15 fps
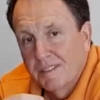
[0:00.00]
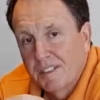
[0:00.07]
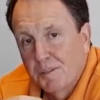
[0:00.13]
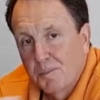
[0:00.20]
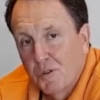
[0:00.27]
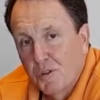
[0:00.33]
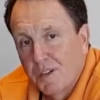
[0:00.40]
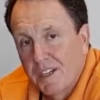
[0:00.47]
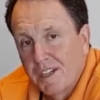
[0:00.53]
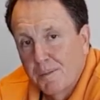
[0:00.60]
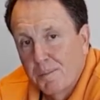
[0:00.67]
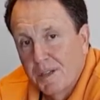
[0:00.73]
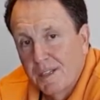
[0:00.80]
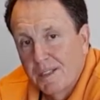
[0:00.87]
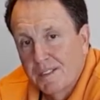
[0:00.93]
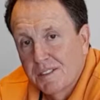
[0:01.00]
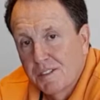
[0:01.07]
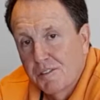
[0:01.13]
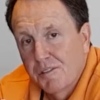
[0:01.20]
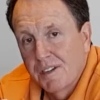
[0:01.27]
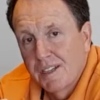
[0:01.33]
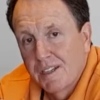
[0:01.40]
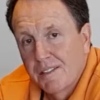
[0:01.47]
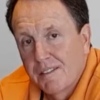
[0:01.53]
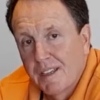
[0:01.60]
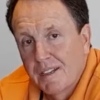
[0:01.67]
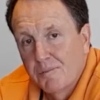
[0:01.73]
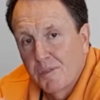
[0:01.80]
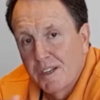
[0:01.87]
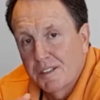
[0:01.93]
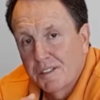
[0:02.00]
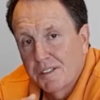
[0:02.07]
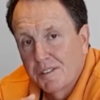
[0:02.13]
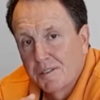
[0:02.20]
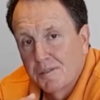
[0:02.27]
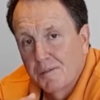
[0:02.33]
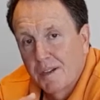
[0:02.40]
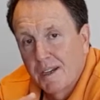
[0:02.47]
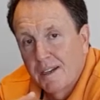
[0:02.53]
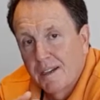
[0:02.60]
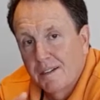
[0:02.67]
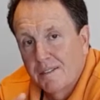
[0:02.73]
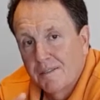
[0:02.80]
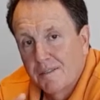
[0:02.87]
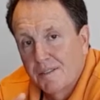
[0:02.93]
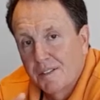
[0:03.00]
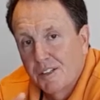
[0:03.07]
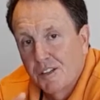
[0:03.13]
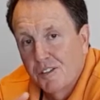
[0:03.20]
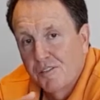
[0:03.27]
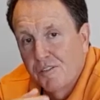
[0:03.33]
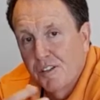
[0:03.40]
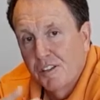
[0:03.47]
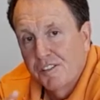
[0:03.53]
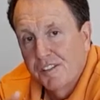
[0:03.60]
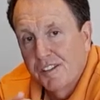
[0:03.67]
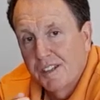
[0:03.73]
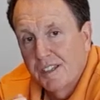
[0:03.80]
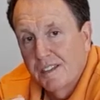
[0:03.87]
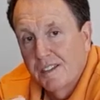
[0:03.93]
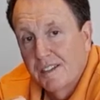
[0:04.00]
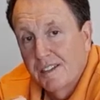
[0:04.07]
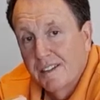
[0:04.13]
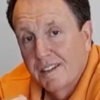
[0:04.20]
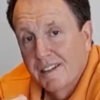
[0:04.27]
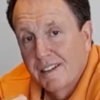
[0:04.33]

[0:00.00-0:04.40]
did a bookkeeping degree, then went to university,